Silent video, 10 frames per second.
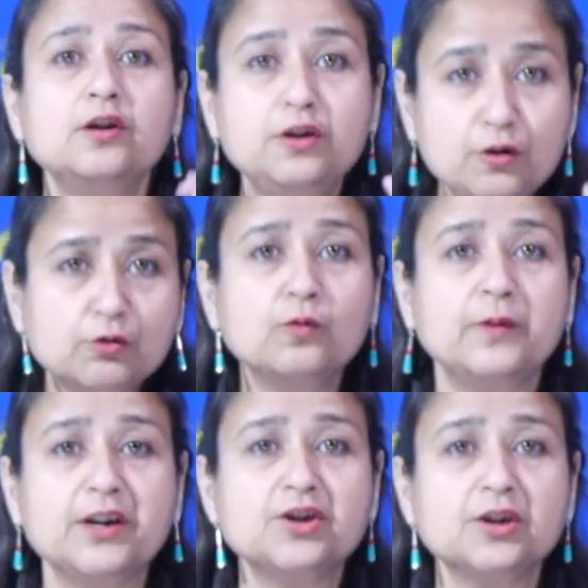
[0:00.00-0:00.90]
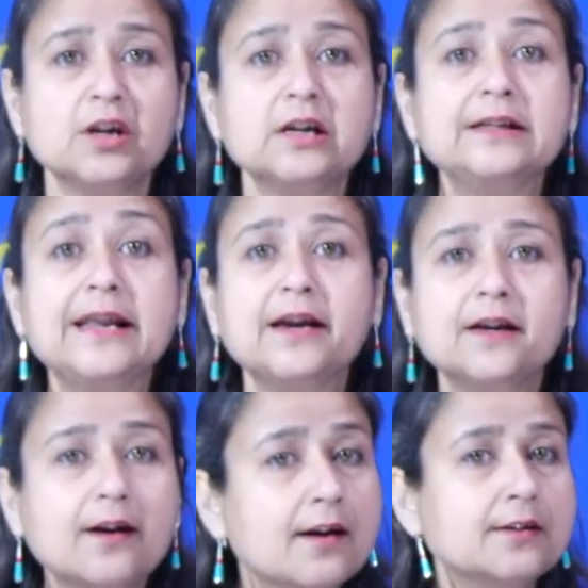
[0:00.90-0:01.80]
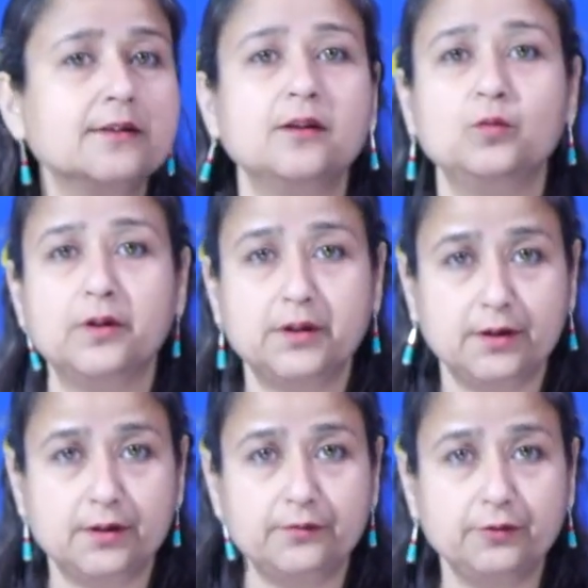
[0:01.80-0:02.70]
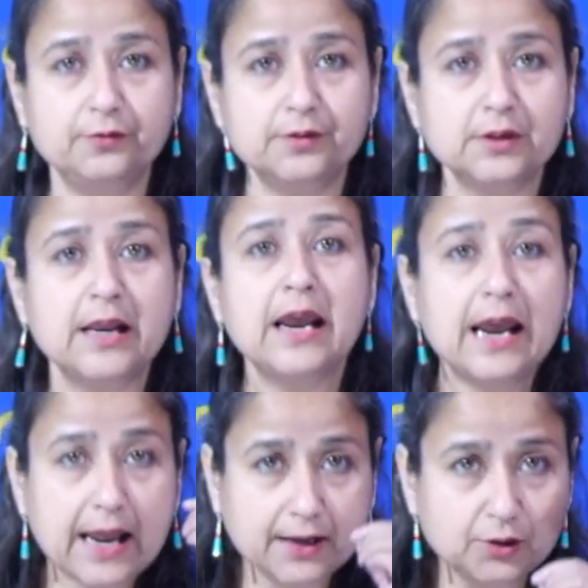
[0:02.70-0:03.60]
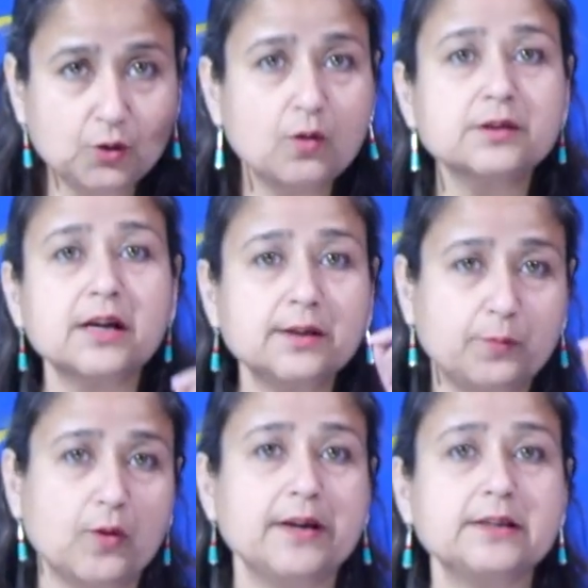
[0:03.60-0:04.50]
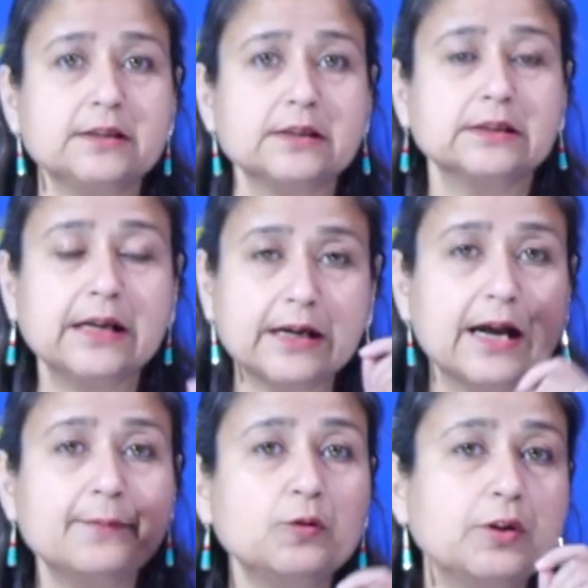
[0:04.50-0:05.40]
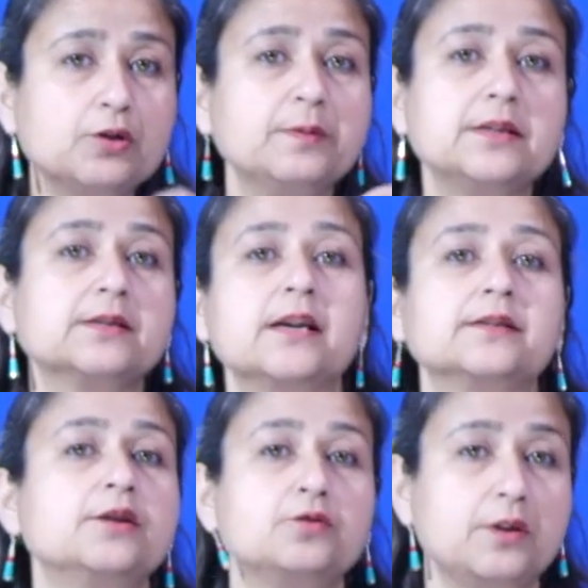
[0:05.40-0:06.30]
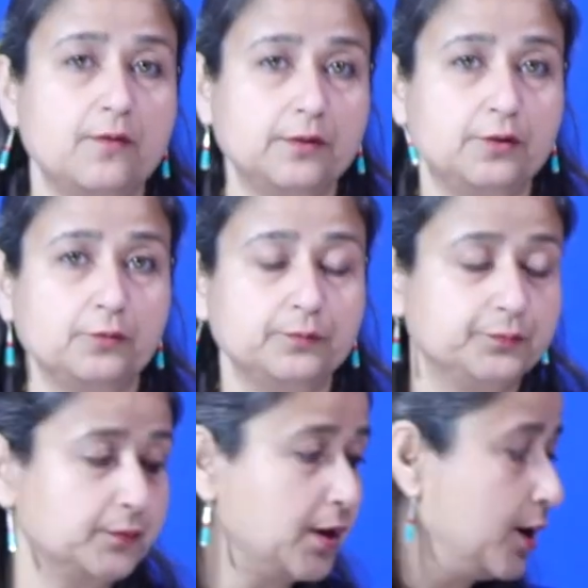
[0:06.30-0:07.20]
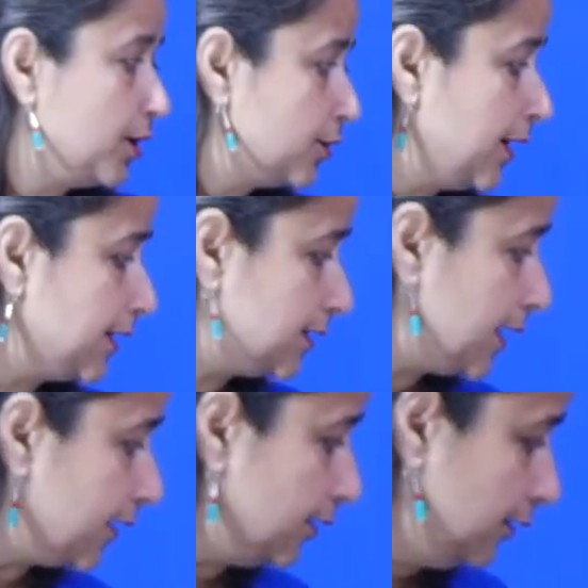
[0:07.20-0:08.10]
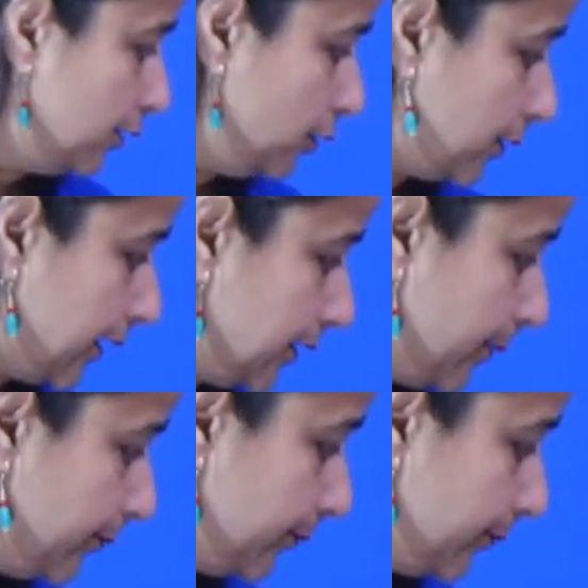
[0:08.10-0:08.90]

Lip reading: due to which they can't convert interviews, and those are the points that I am going to be discussing today with you. So let's take a look at them.